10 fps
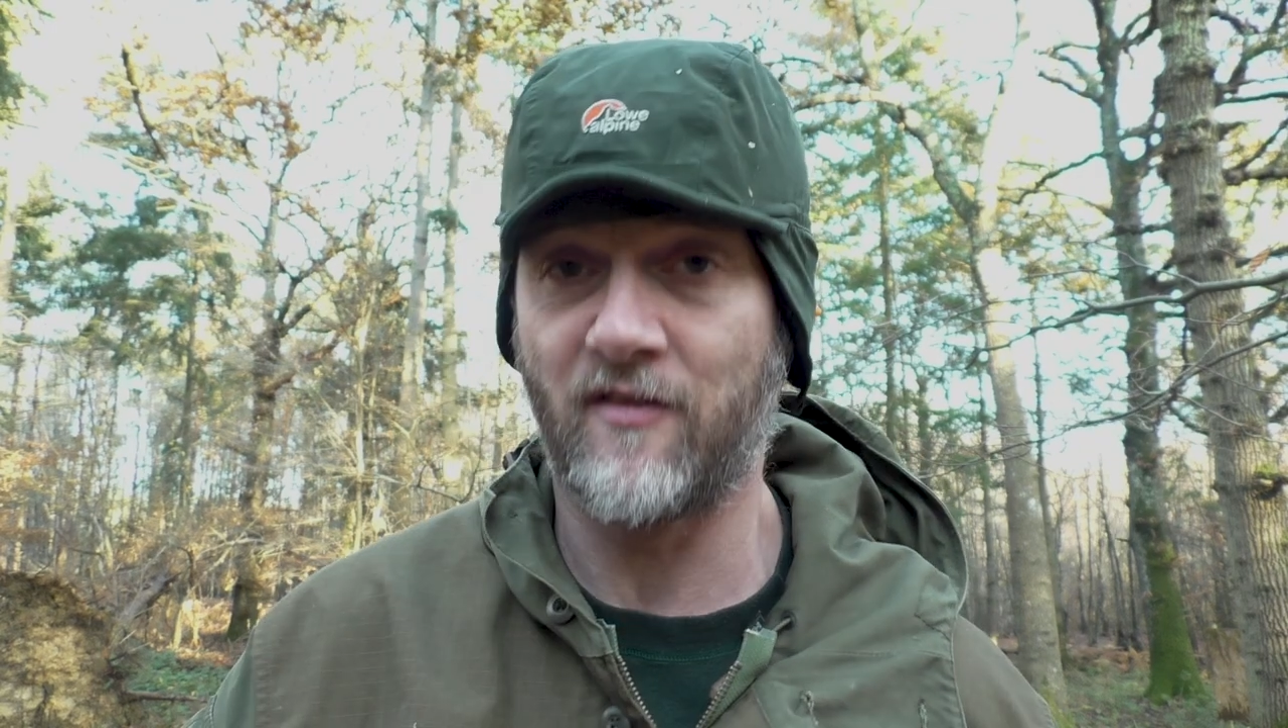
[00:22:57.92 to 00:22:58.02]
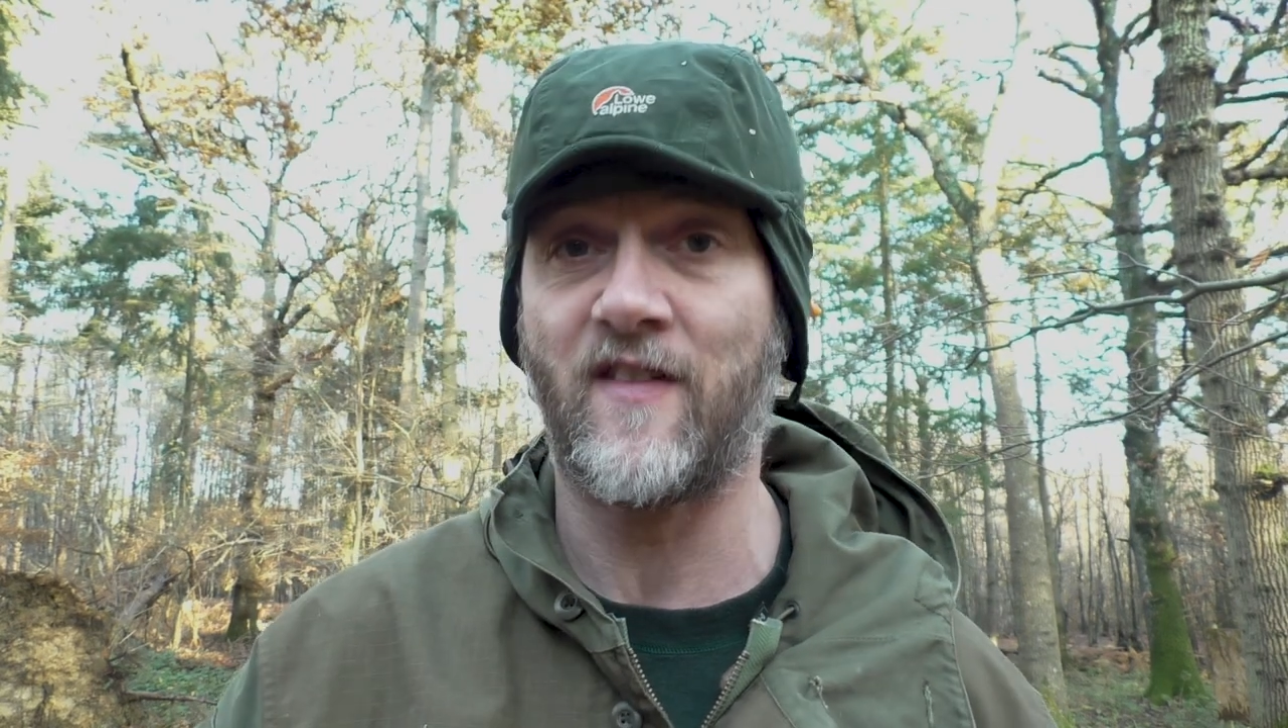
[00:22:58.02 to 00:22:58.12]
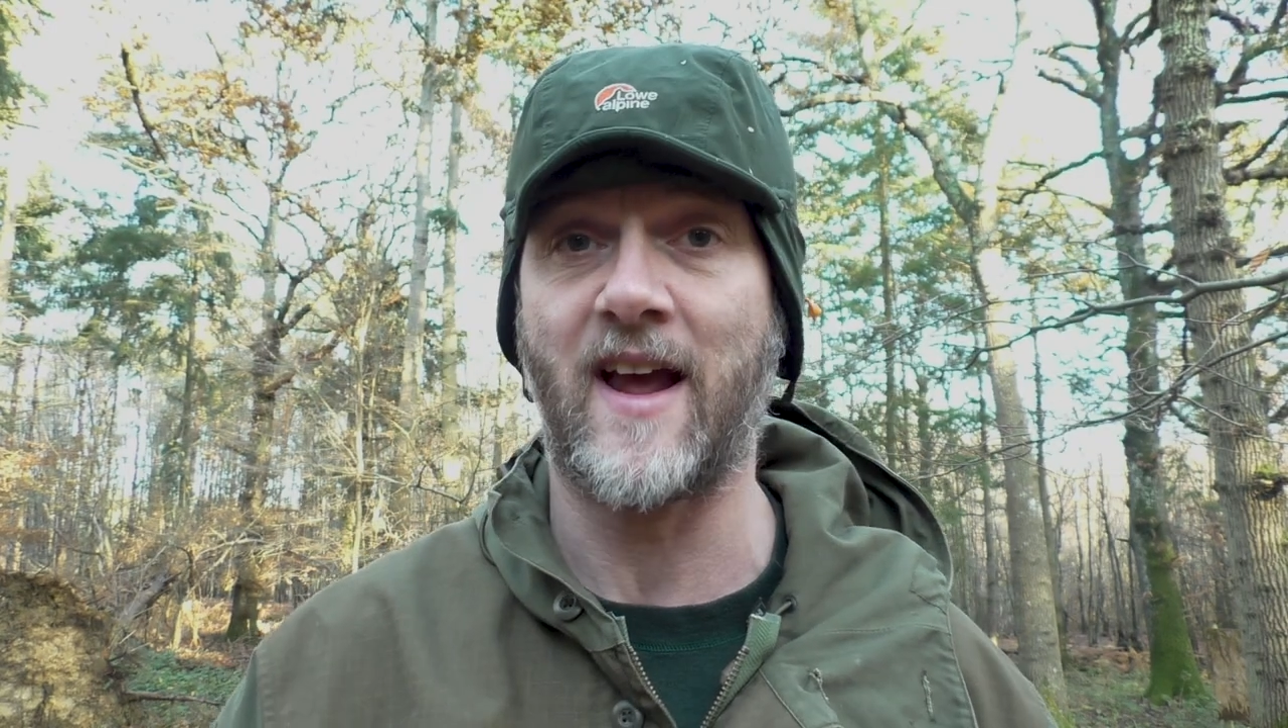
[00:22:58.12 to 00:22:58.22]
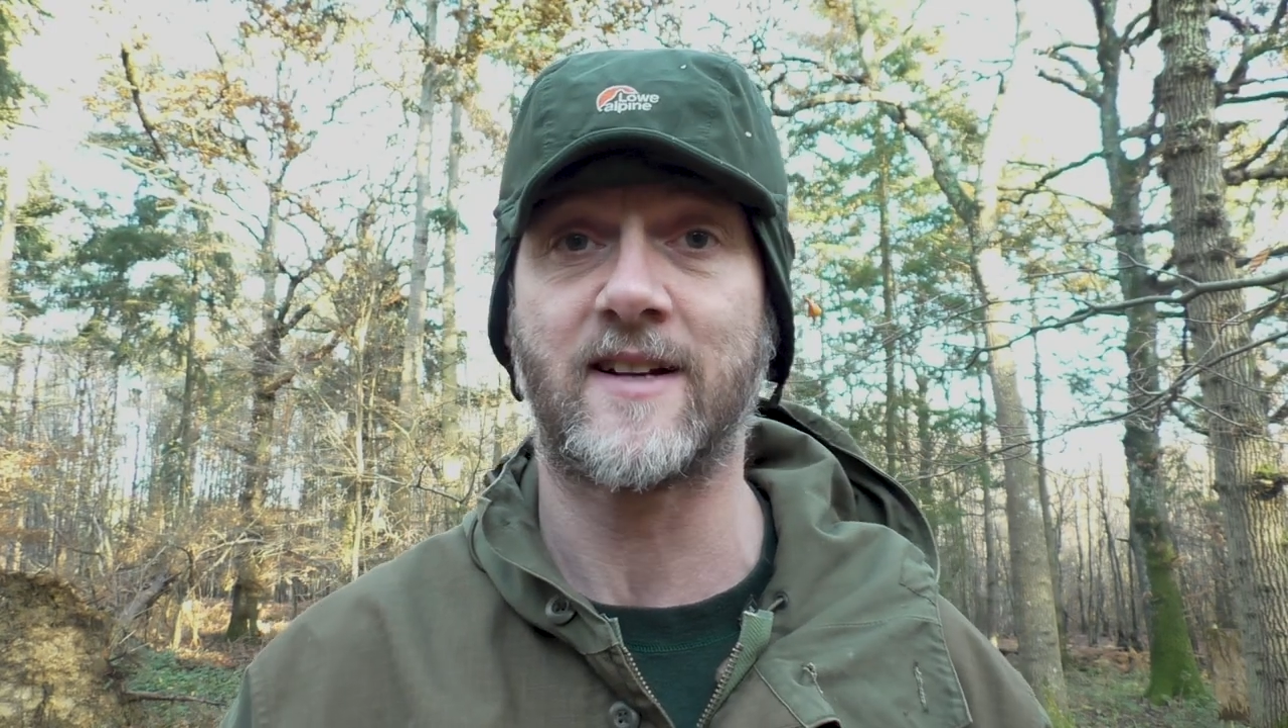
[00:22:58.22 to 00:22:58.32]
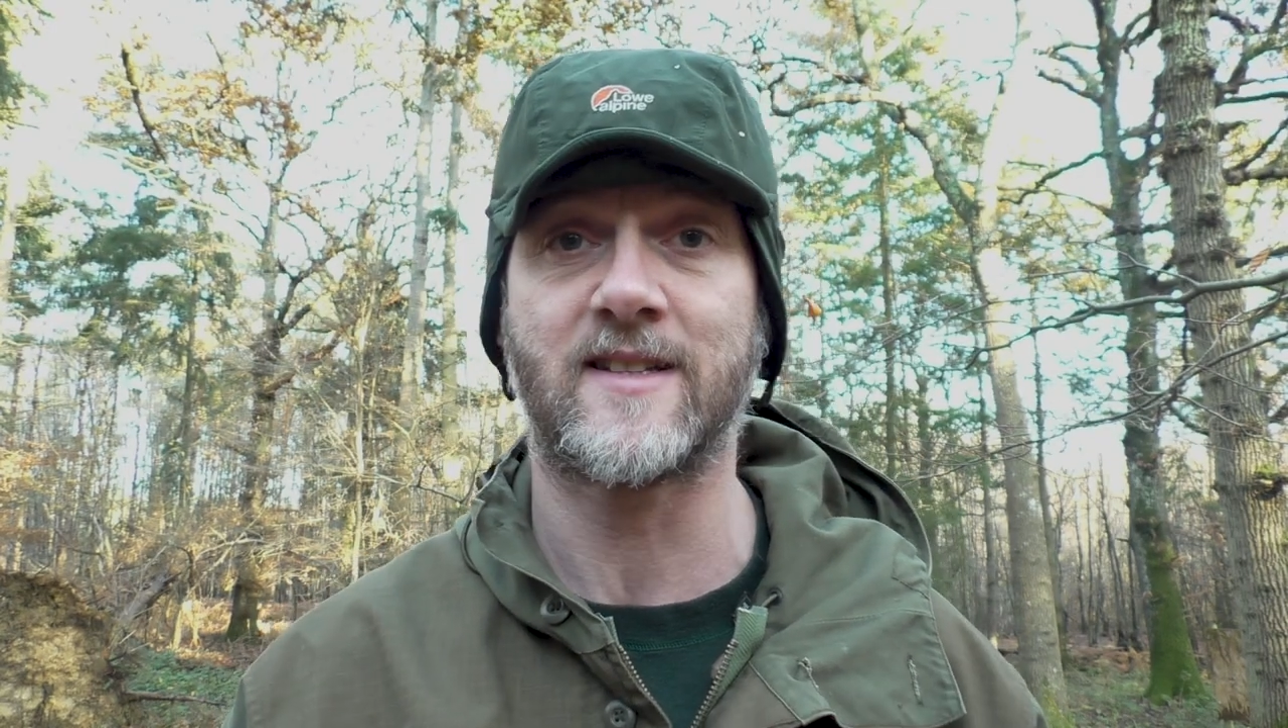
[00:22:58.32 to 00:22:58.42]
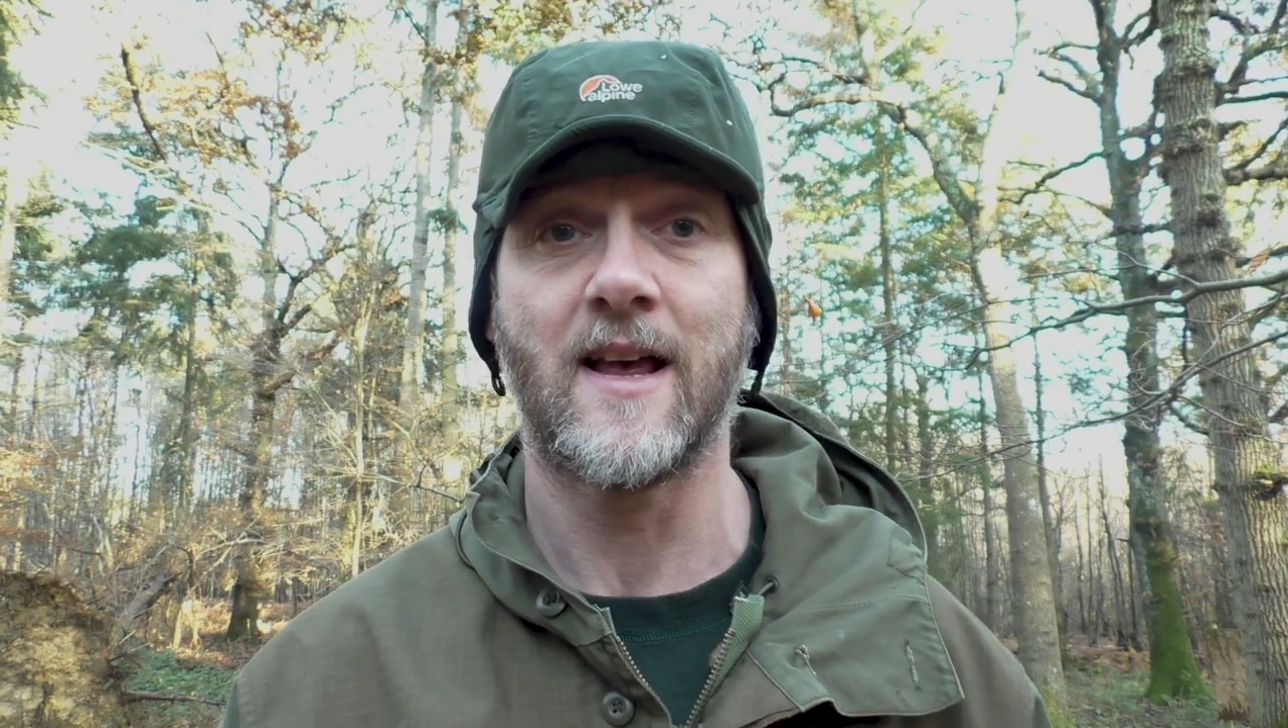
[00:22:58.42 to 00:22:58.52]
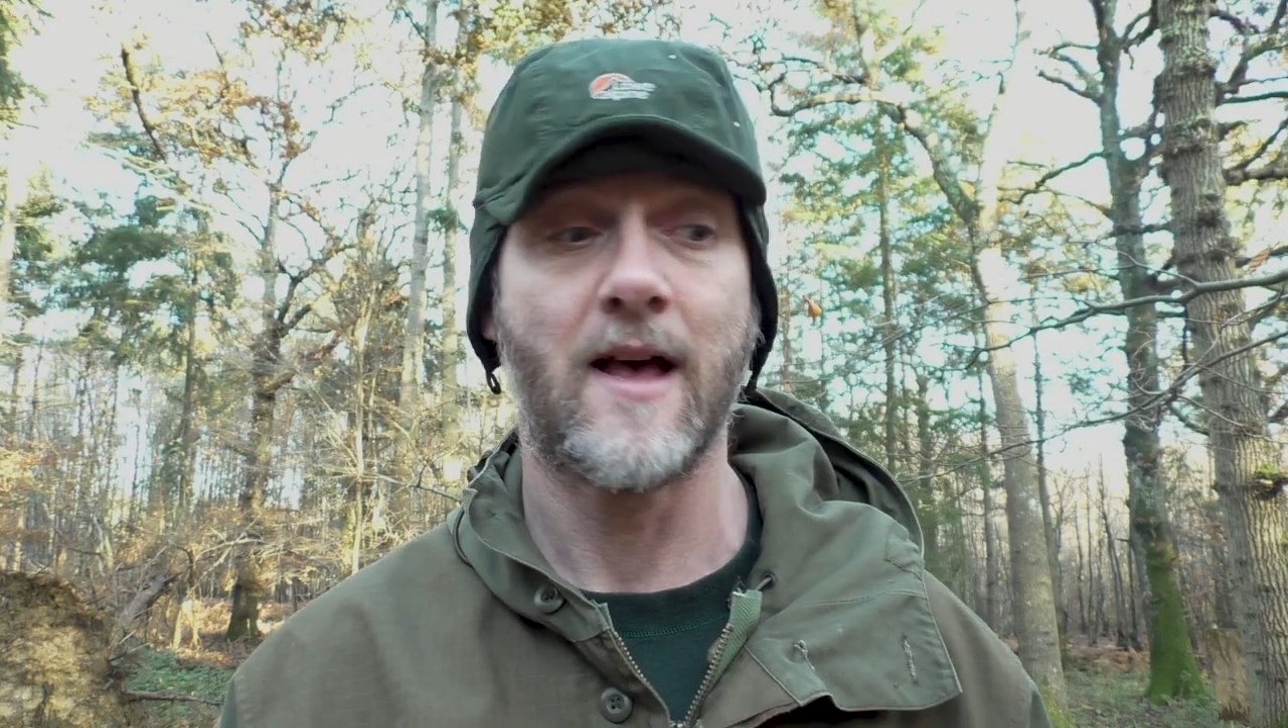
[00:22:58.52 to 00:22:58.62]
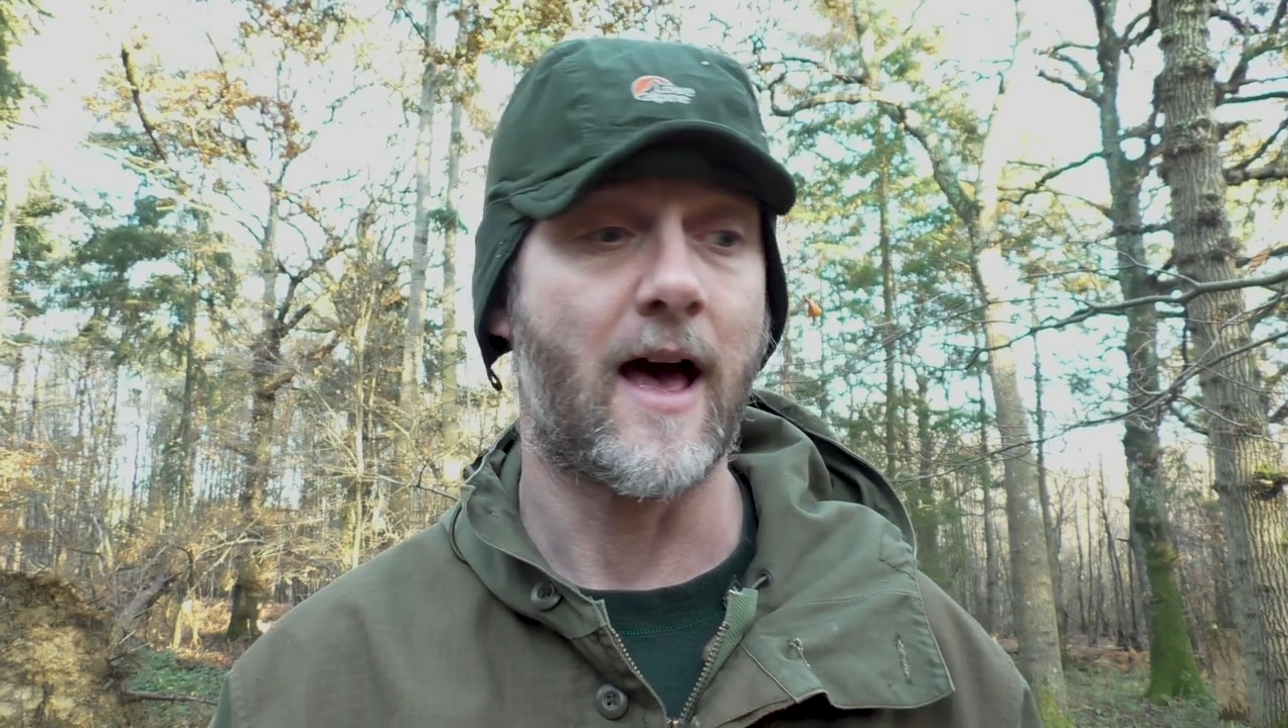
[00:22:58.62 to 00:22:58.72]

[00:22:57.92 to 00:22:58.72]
affect